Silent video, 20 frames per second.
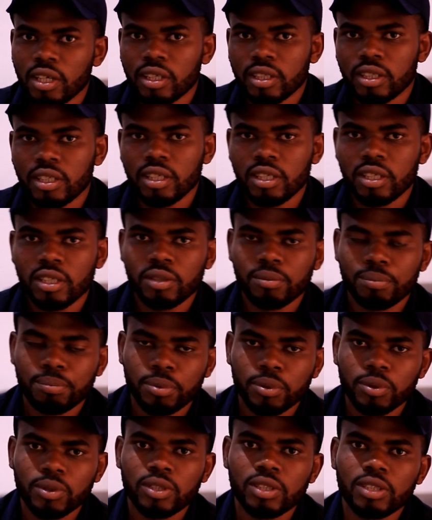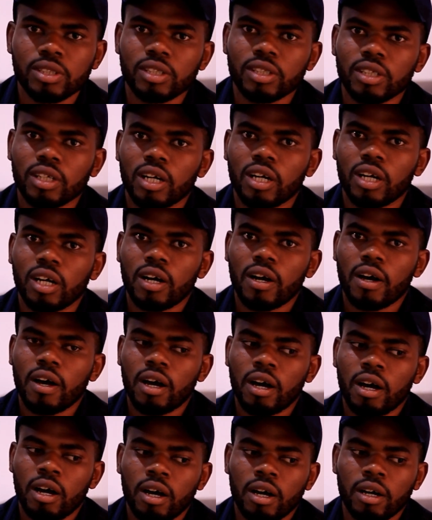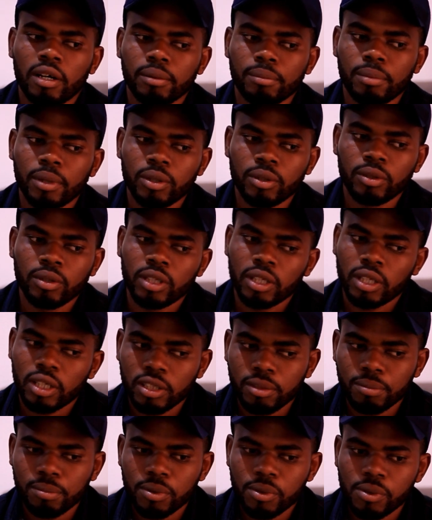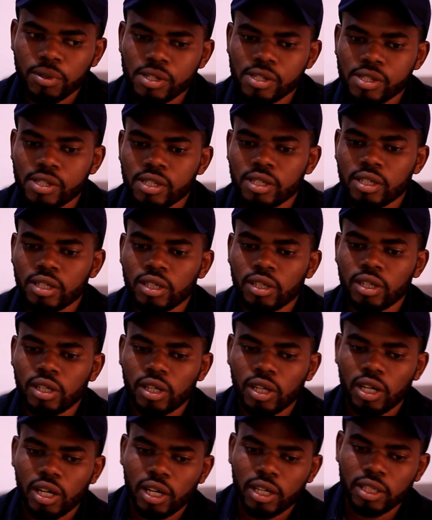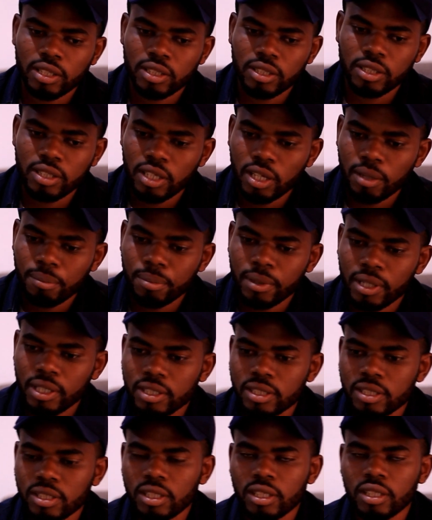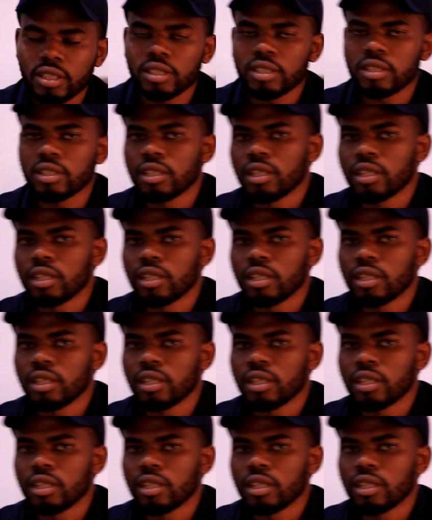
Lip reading: They put biodegradable waste at their part and